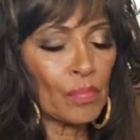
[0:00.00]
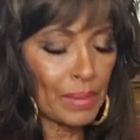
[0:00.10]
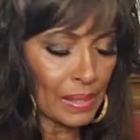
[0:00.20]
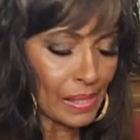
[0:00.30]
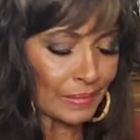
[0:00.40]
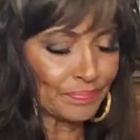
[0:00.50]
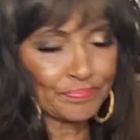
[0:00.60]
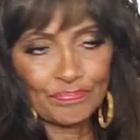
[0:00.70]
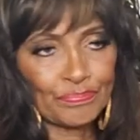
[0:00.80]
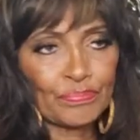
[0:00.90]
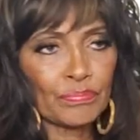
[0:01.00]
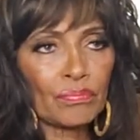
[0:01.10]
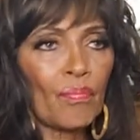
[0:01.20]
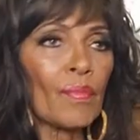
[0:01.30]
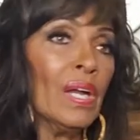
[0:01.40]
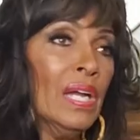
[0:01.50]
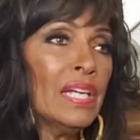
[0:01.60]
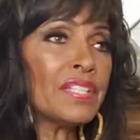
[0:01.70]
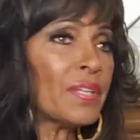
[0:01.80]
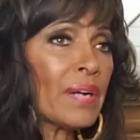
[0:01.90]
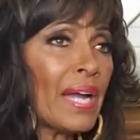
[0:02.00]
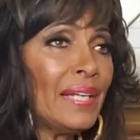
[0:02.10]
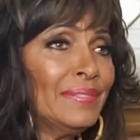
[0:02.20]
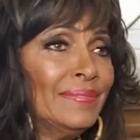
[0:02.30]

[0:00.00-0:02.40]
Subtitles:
but it's okay.